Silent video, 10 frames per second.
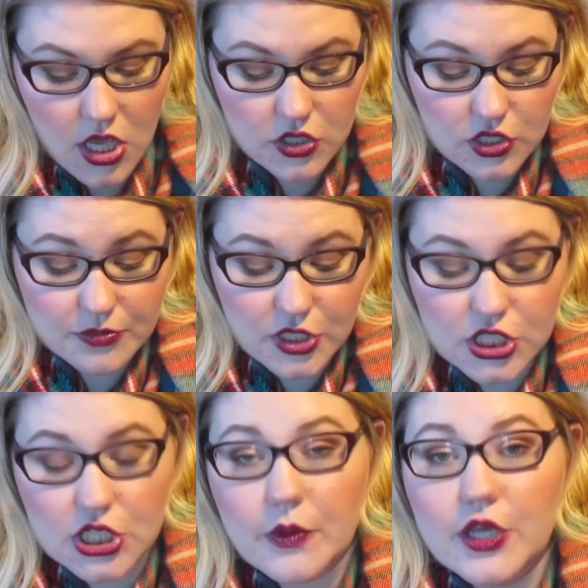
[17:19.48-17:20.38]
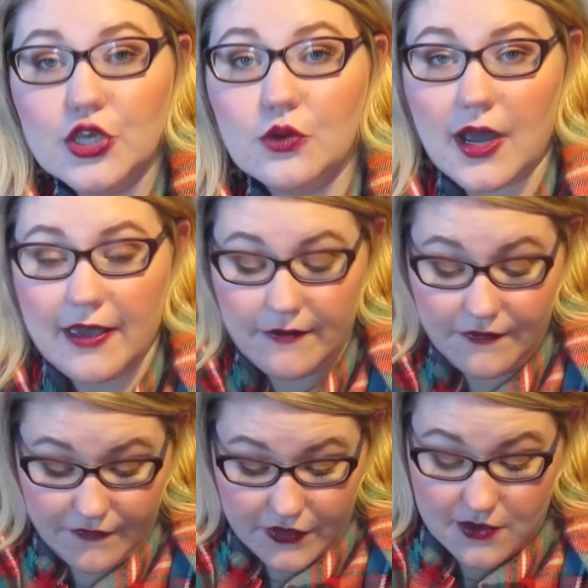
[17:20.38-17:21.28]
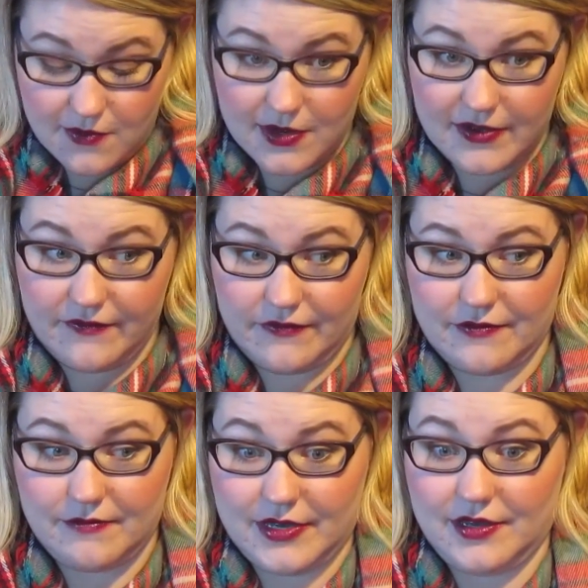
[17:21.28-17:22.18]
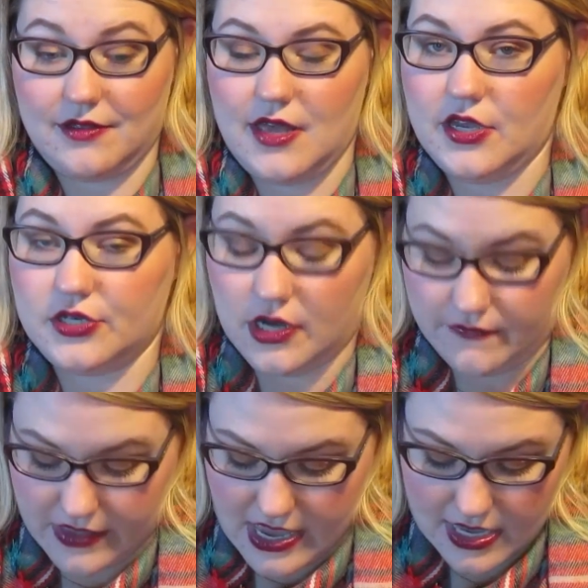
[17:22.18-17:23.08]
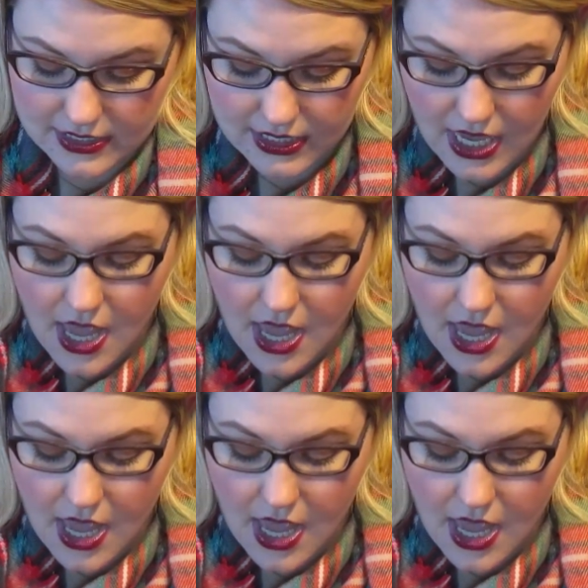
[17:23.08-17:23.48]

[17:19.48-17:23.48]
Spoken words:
So I'm just showing you a few of my collection of these.